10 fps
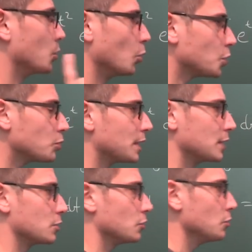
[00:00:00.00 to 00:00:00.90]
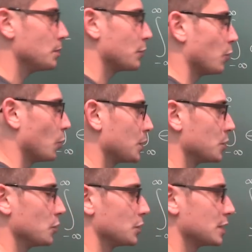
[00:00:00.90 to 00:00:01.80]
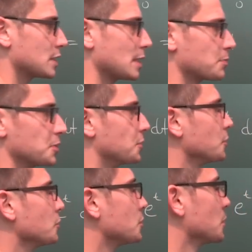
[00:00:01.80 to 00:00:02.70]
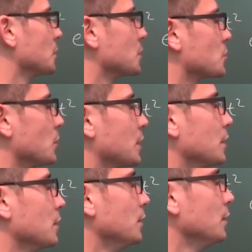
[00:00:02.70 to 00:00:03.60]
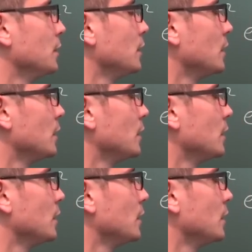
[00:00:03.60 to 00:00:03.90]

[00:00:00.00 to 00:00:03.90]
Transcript: what we can do before we do this substitution is we can